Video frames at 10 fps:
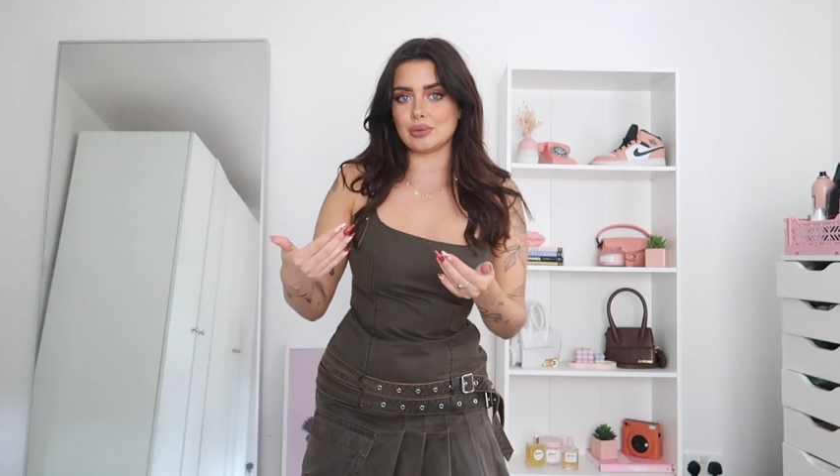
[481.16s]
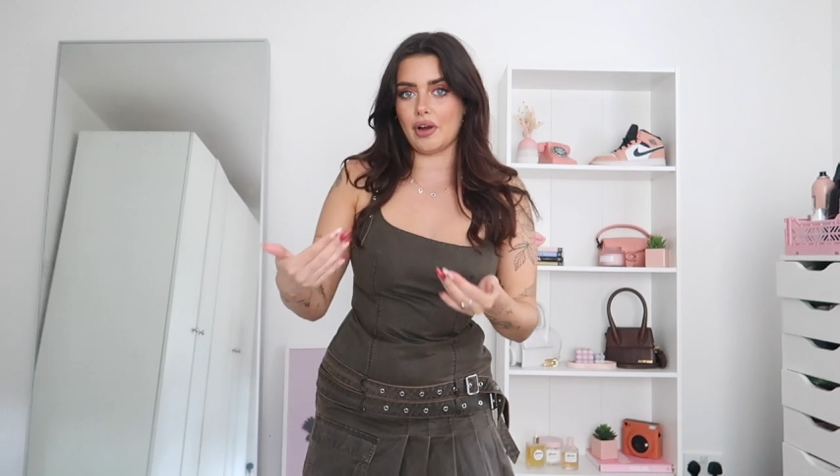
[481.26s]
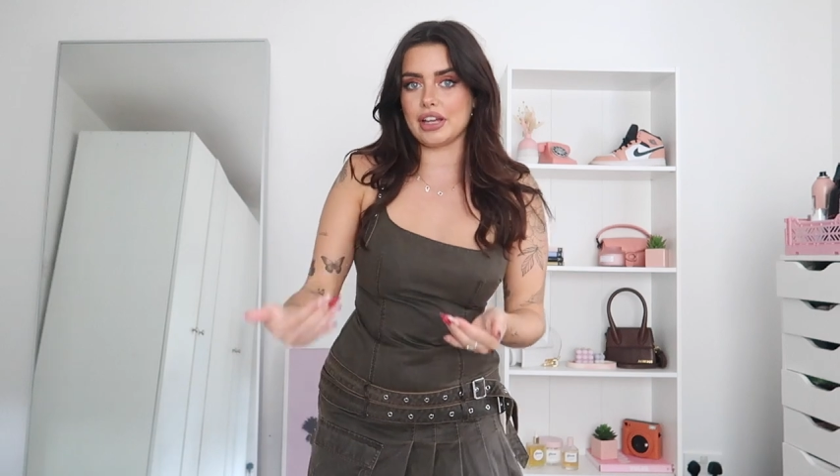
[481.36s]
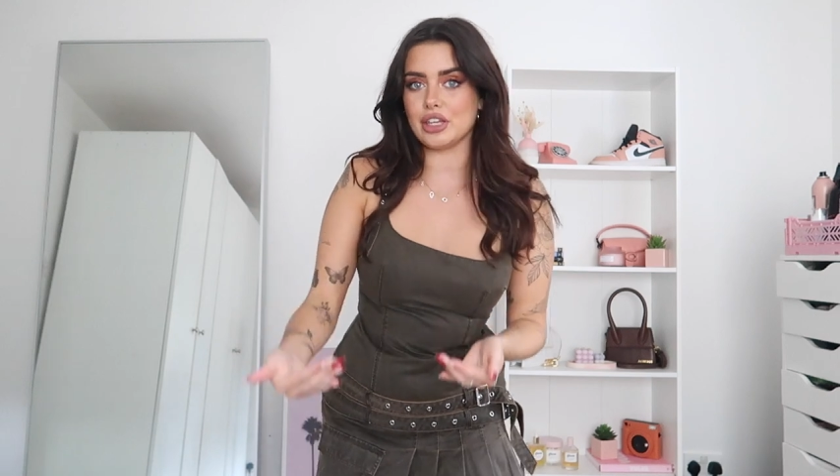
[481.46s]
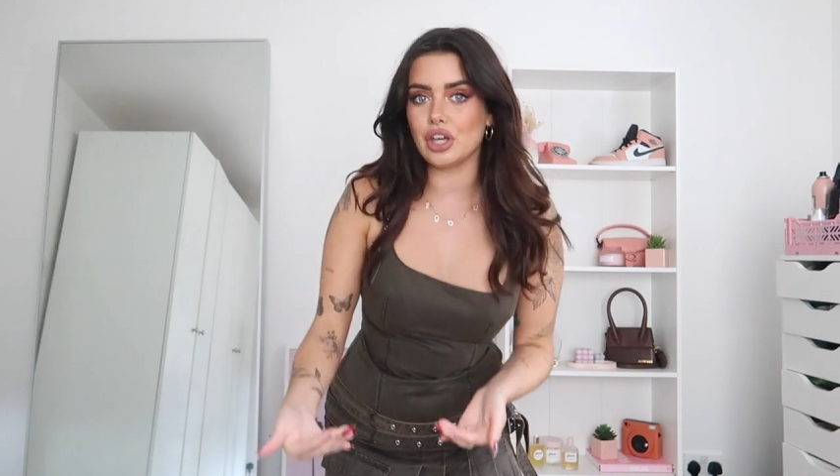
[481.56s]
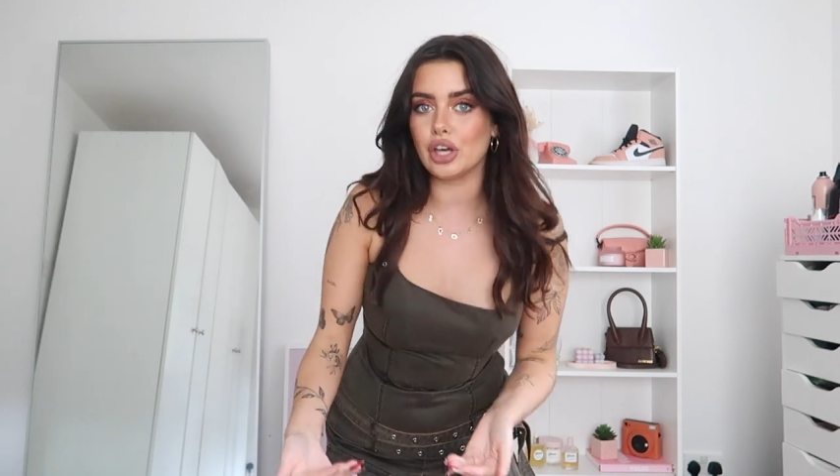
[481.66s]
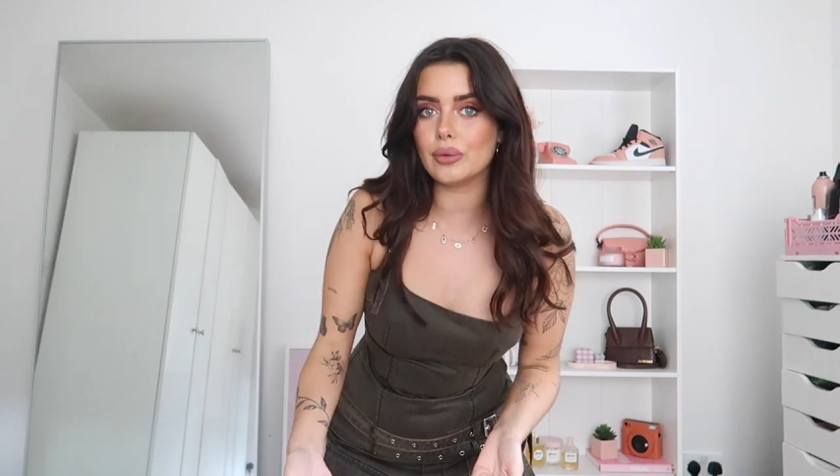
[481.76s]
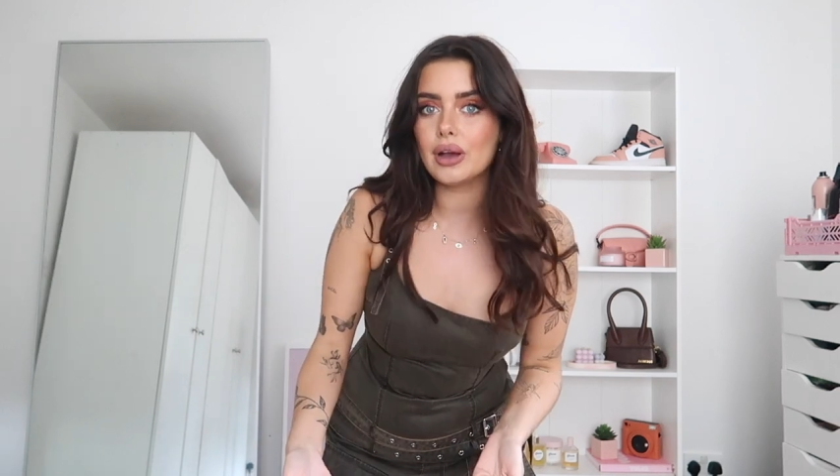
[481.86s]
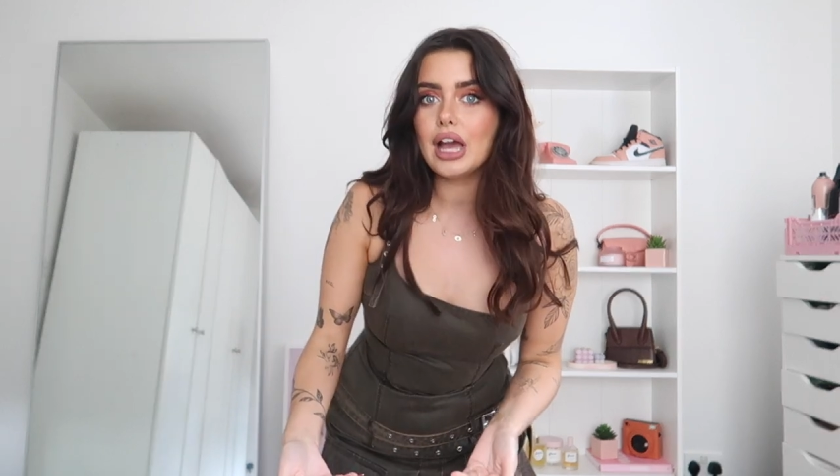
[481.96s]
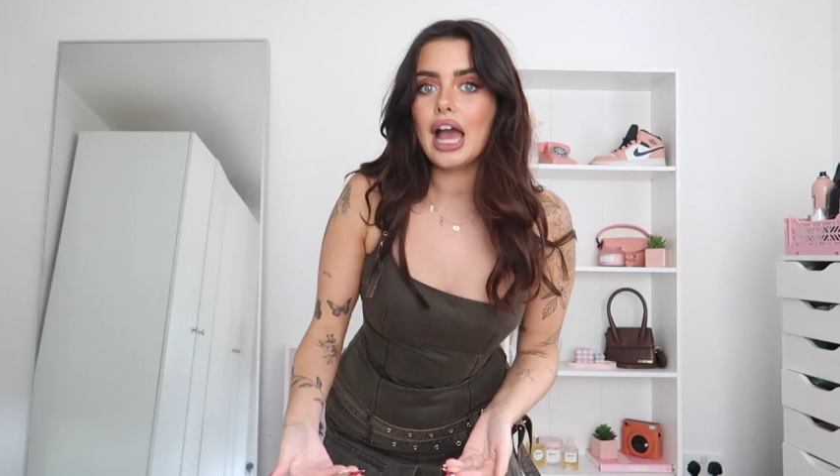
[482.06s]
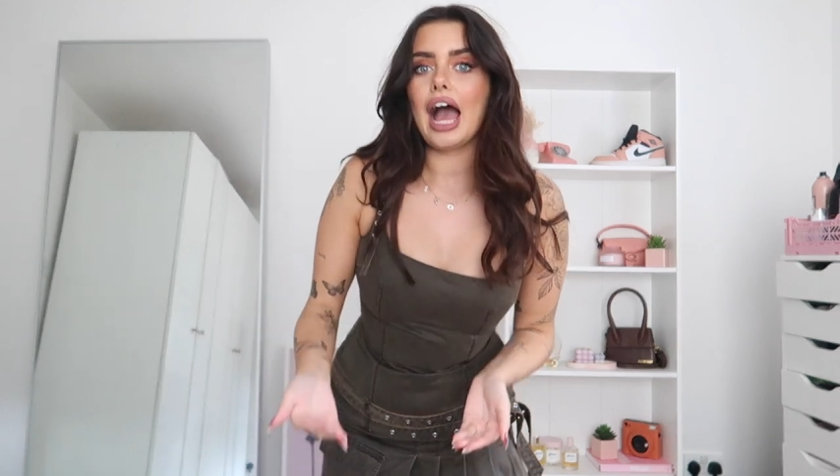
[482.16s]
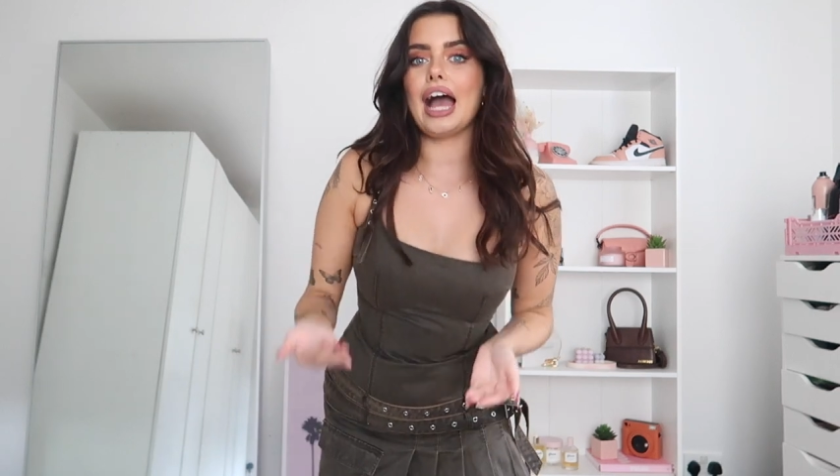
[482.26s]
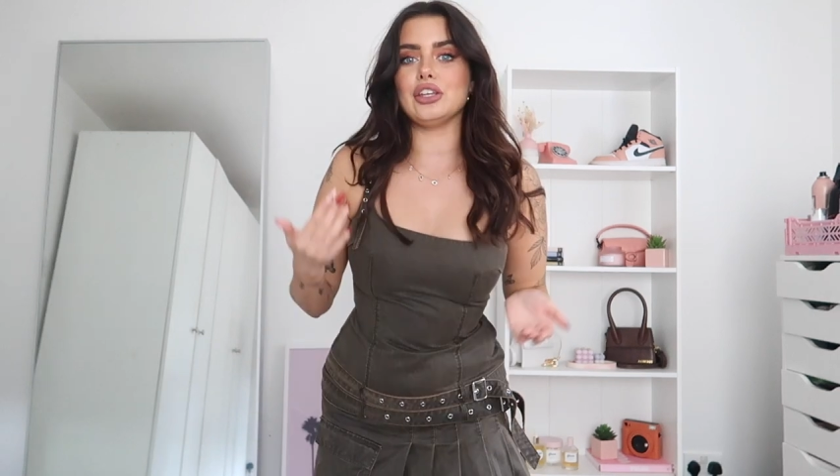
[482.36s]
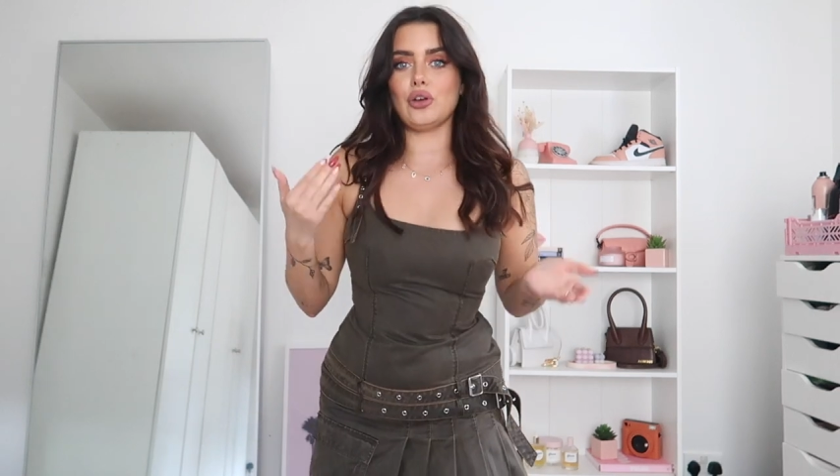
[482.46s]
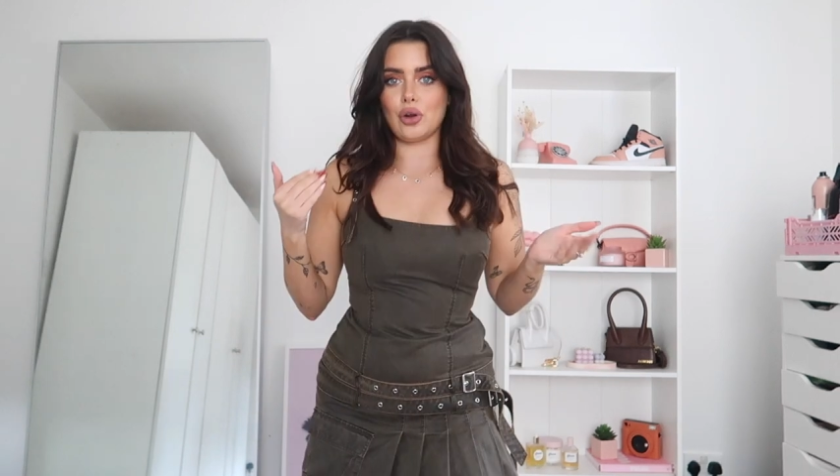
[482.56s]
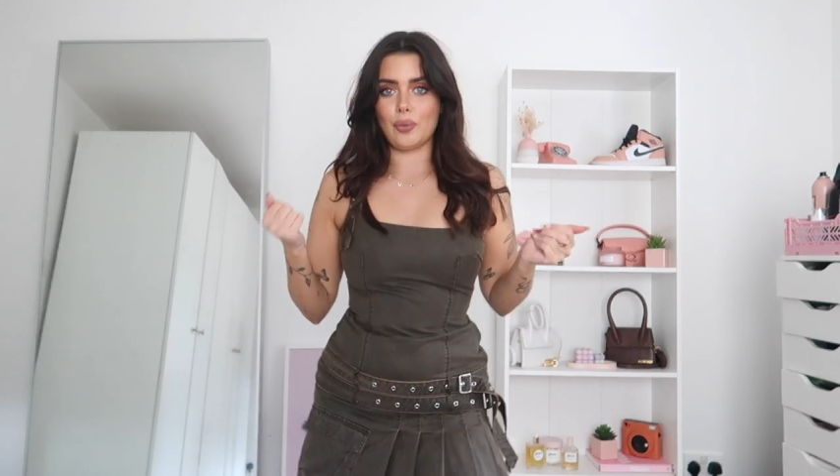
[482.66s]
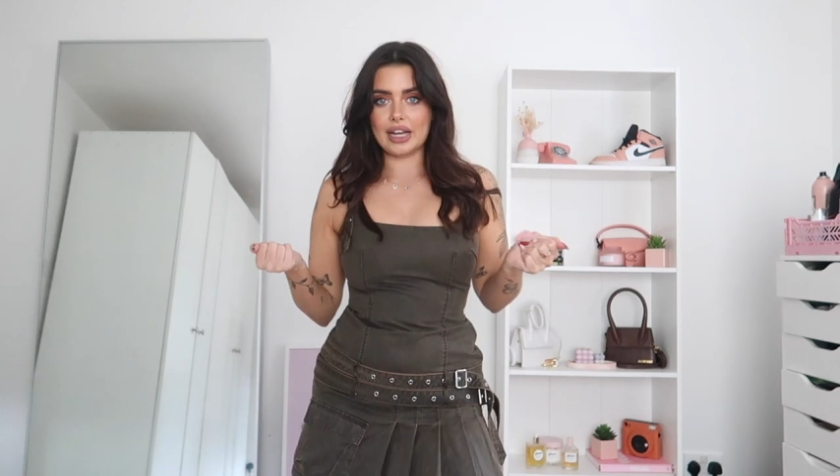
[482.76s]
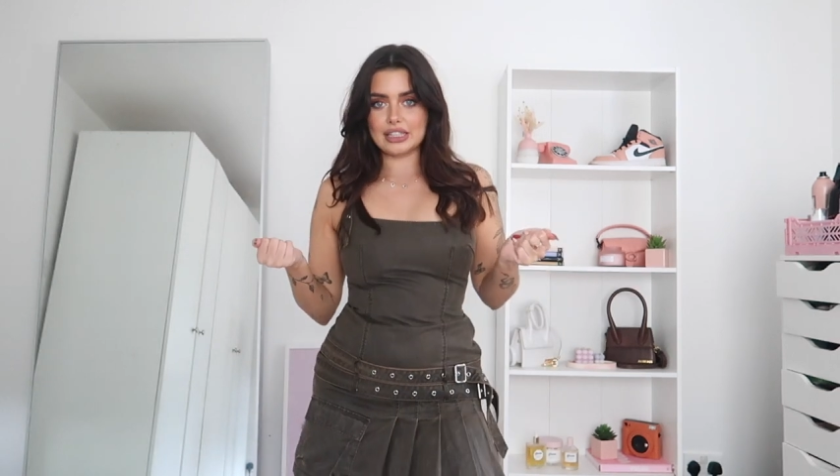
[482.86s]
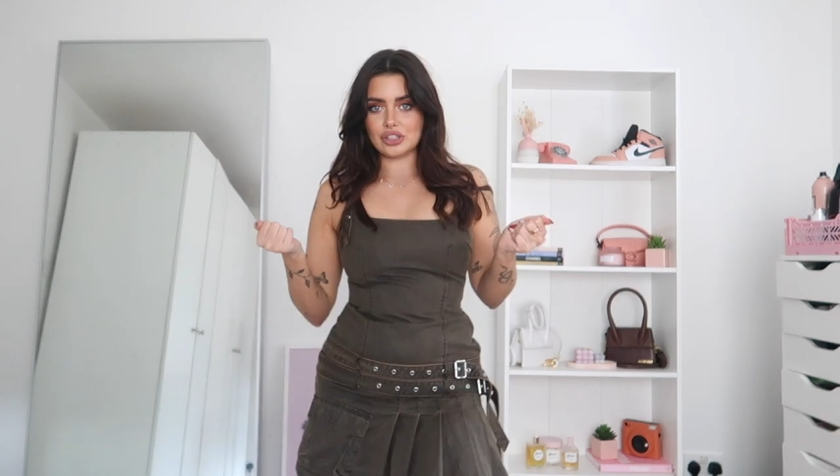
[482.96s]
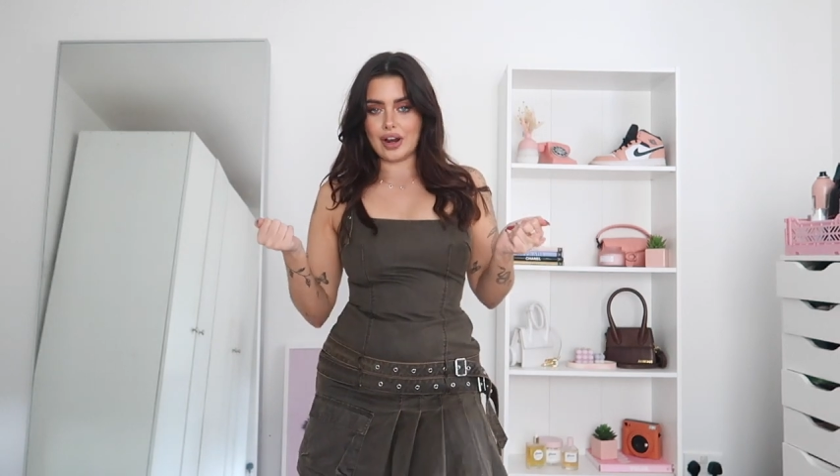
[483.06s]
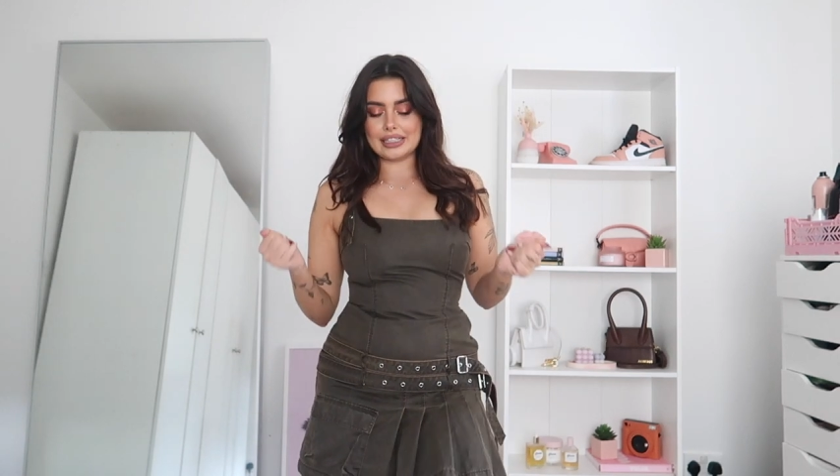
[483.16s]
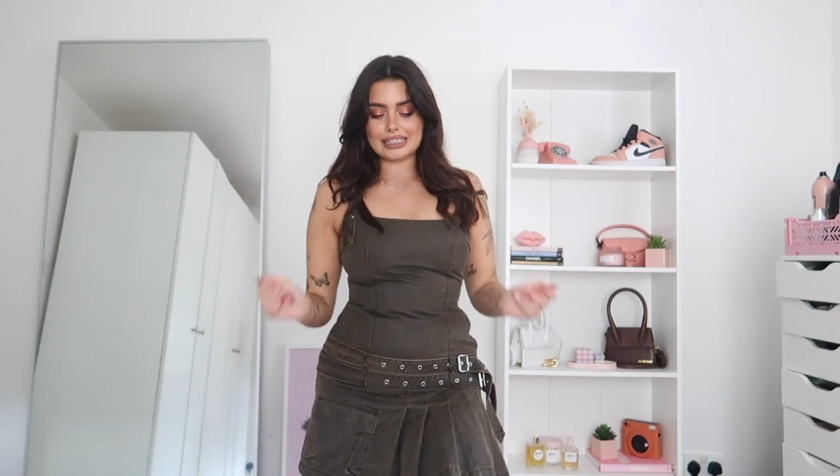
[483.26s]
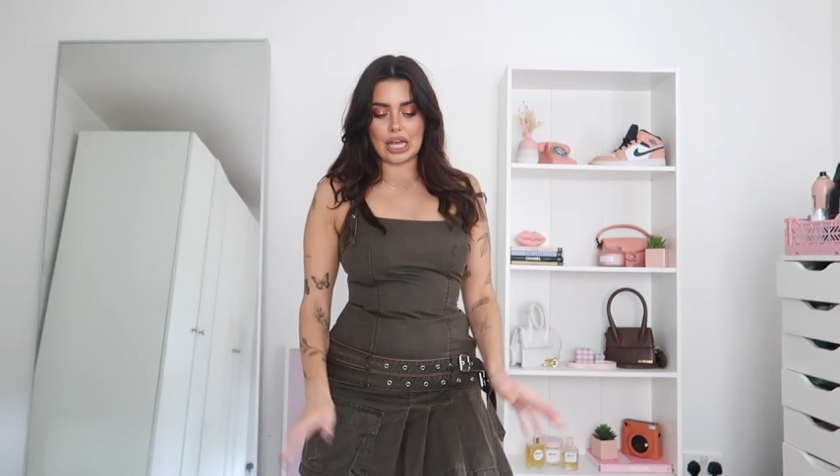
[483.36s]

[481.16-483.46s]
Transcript: is wearing you and you're not wearing the dress.